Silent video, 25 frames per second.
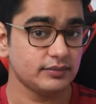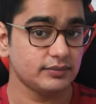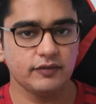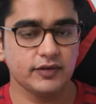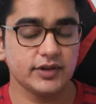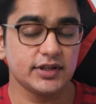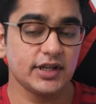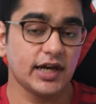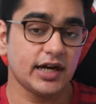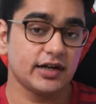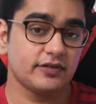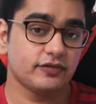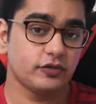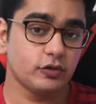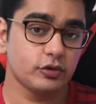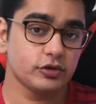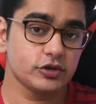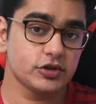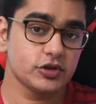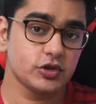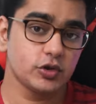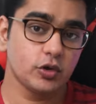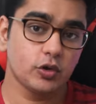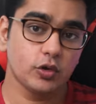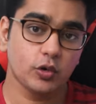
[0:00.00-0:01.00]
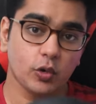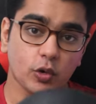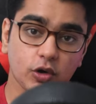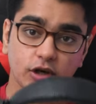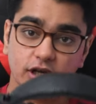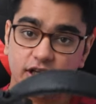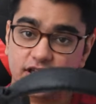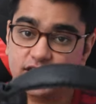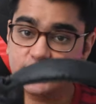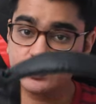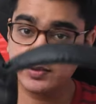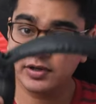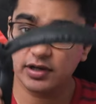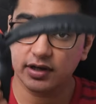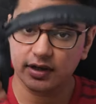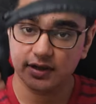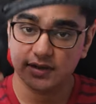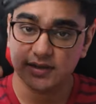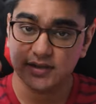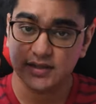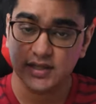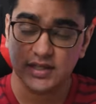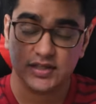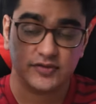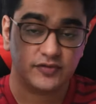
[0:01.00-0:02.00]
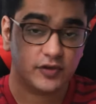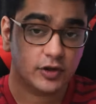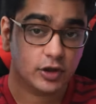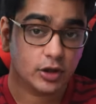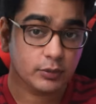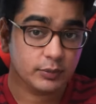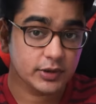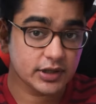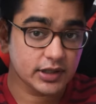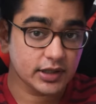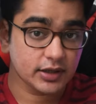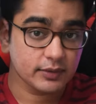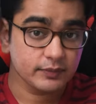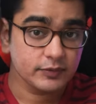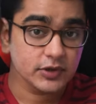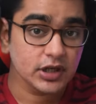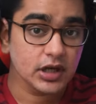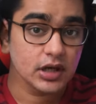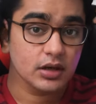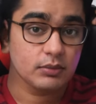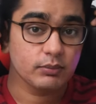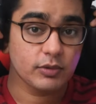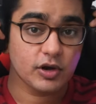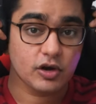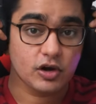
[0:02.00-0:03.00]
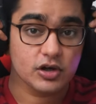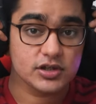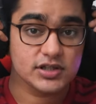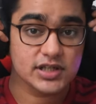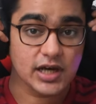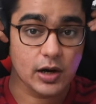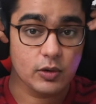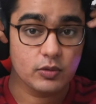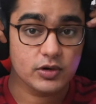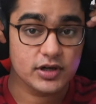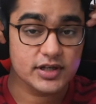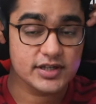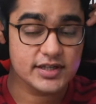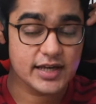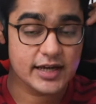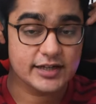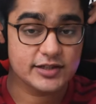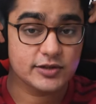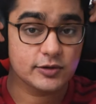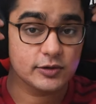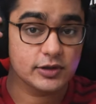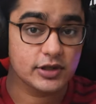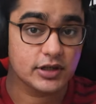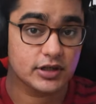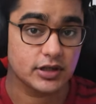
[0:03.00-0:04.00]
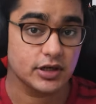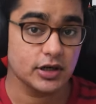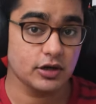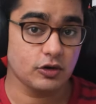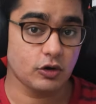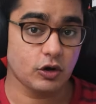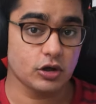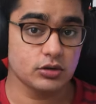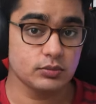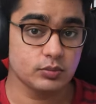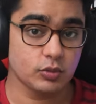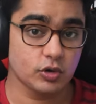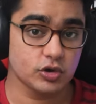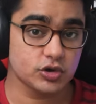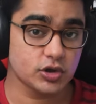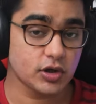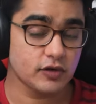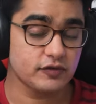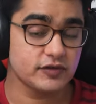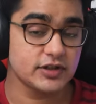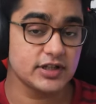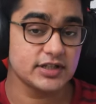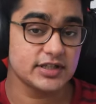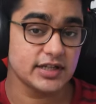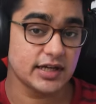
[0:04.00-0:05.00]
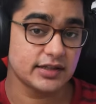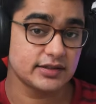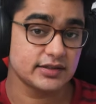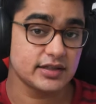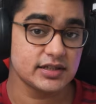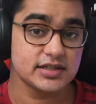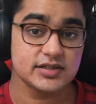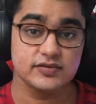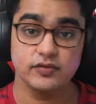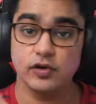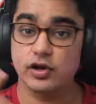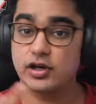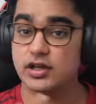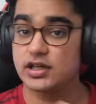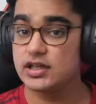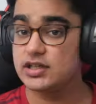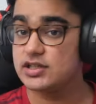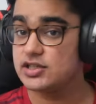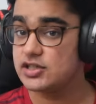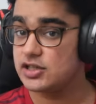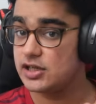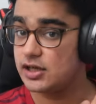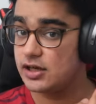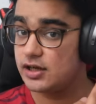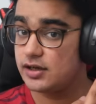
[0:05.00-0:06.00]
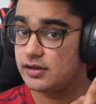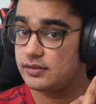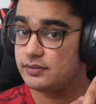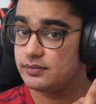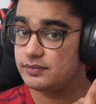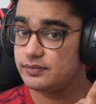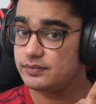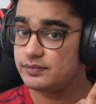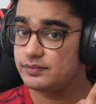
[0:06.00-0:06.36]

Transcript: With headphones, you don't experience this phenomena because sound is isolated on both of the channels for each ear.